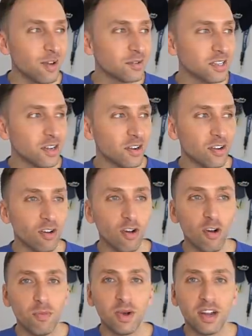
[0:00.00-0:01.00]
And I was like,
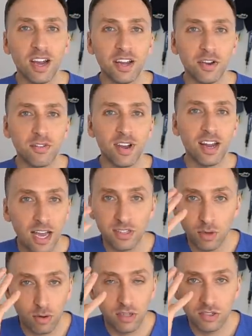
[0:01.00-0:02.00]
oh my God, you're right. I
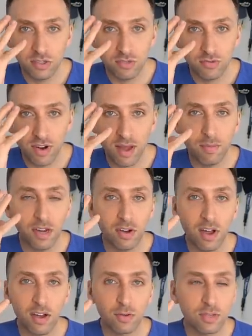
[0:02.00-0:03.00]
totally just grabbed my
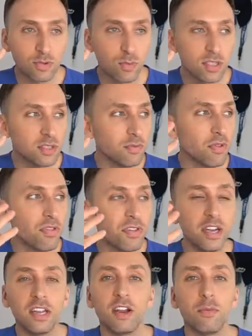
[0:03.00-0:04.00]
goggles, I wasn't even
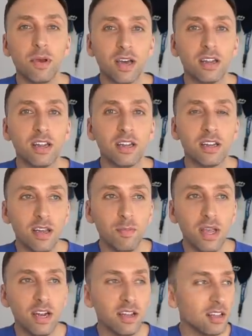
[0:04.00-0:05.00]
thinking about it, and
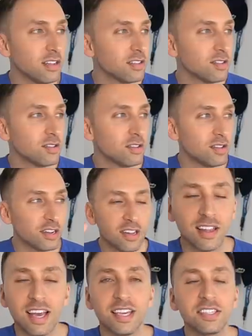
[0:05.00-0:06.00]
made the
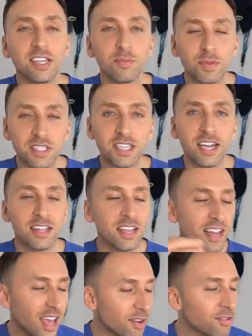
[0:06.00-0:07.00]
classic mistake
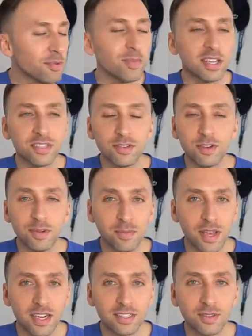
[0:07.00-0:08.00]
that every med student
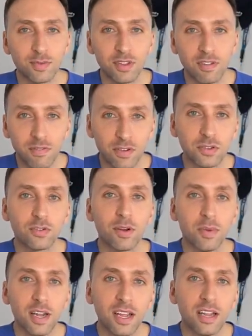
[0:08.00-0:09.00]
makes when they're first
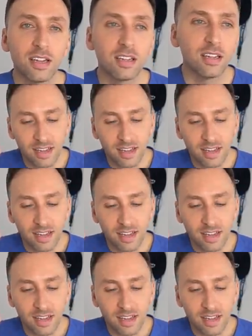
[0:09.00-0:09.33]
scrubbing in.